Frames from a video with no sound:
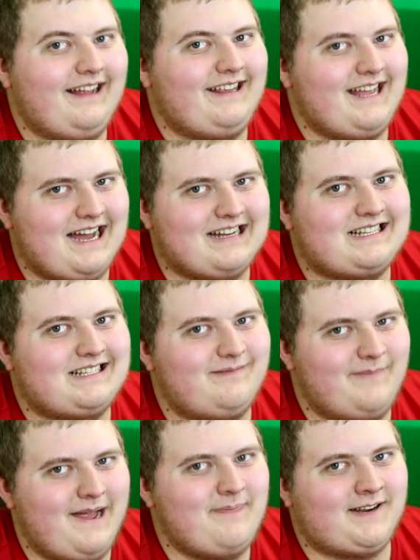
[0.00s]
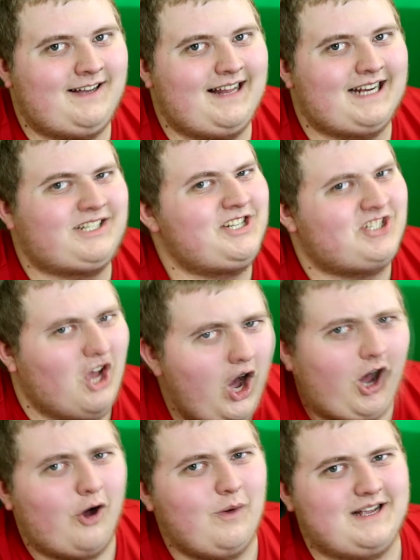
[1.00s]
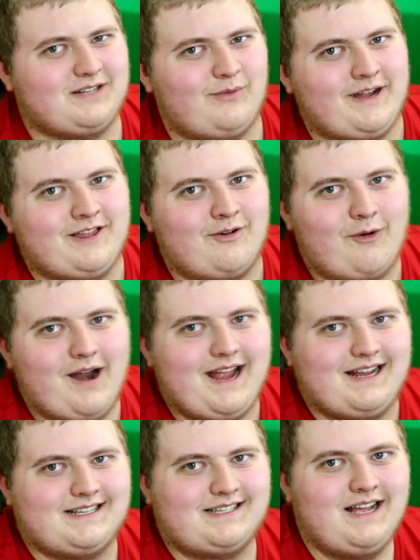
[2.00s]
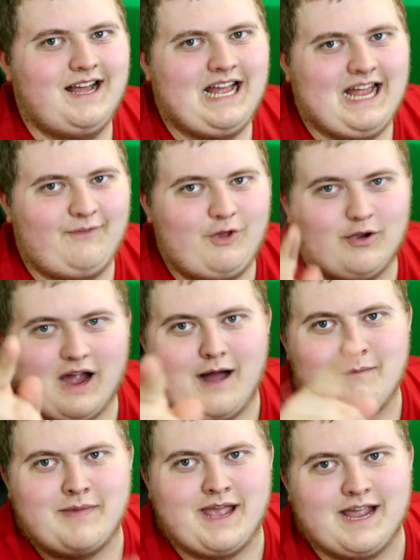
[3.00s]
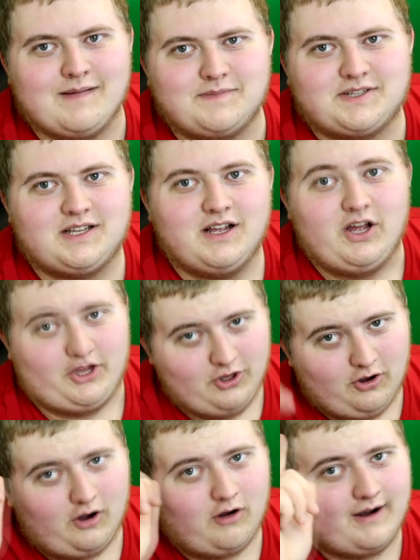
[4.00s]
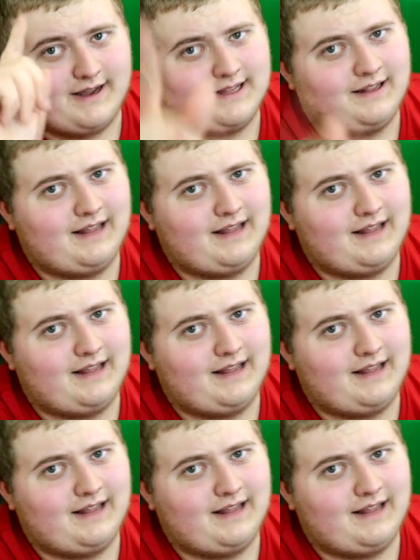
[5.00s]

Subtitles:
Yes, meme collections always win the race. If you got memes, you're in the